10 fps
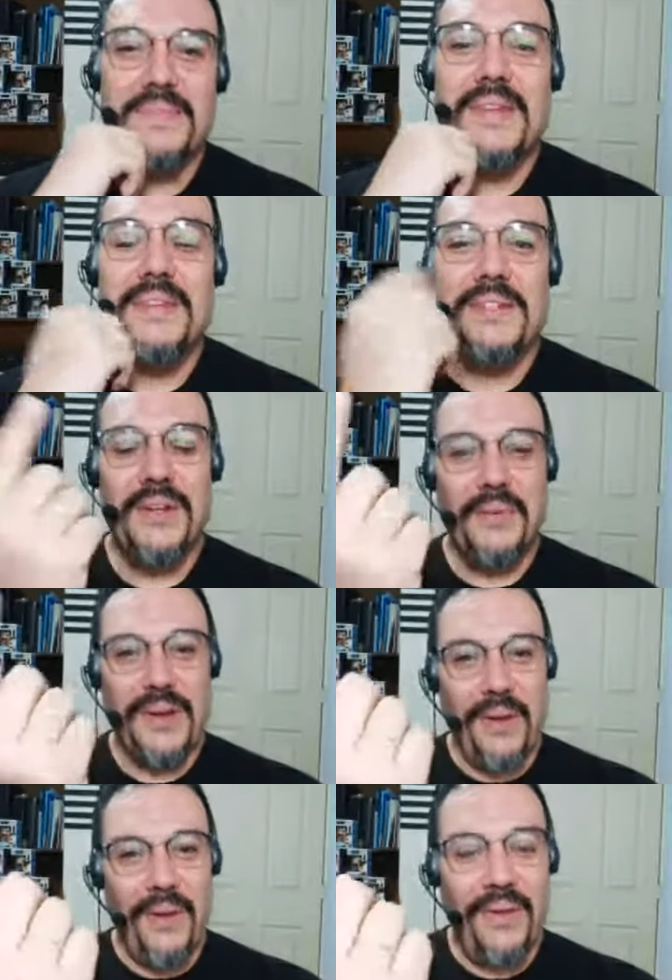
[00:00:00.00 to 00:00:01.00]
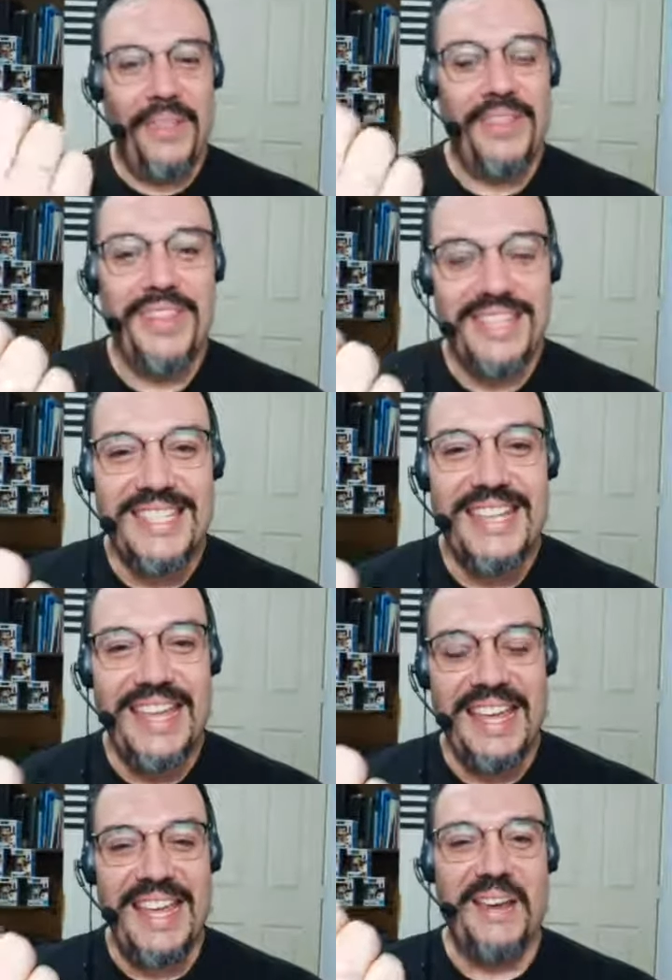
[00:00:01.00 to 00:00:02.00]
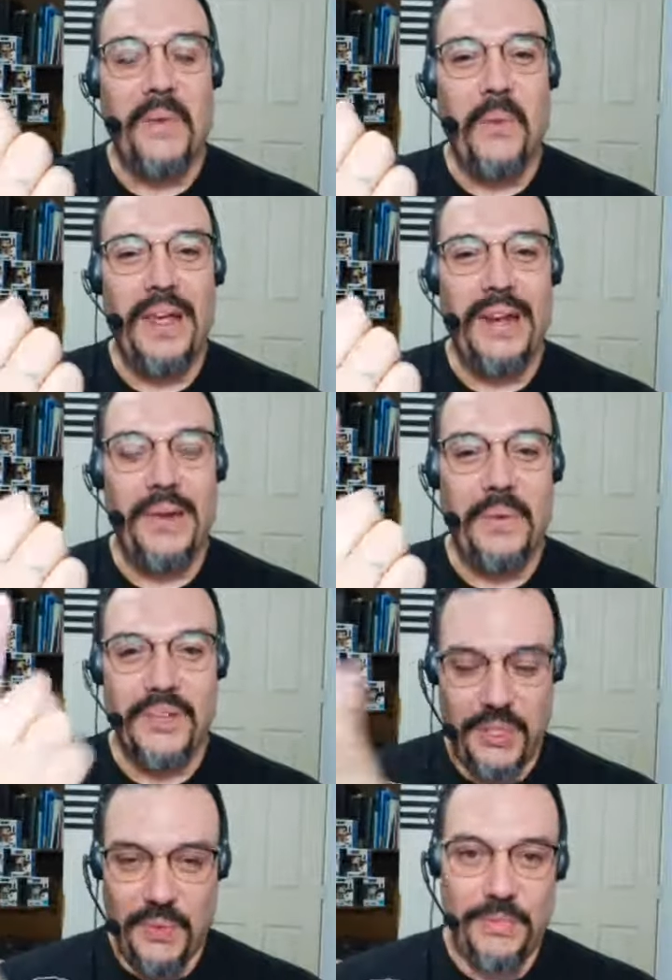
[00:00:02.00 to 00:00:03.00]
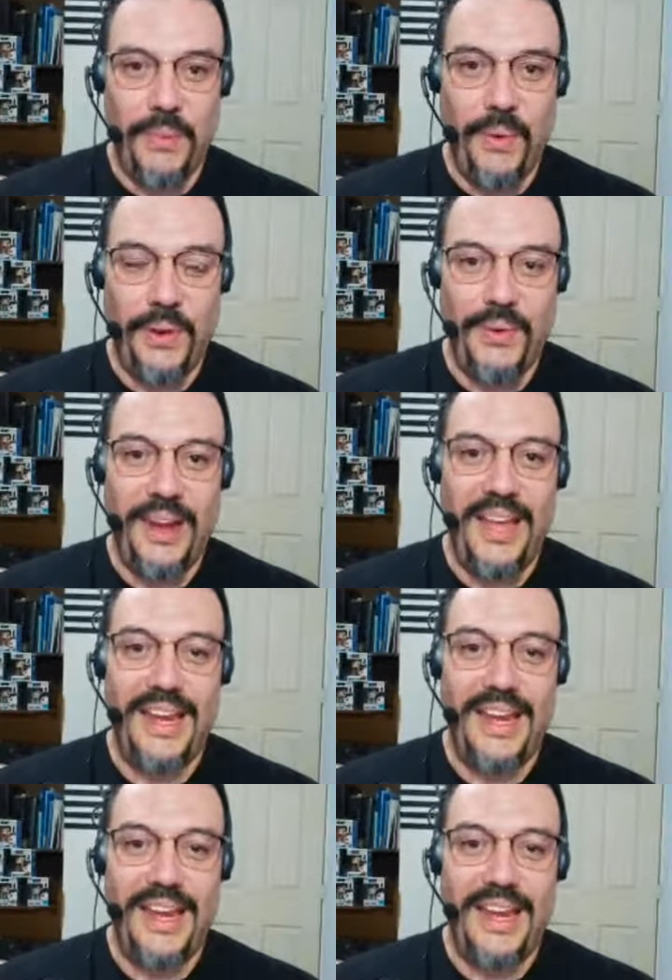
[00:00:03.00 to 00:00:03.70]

Do you recall the scene when when she was born, right?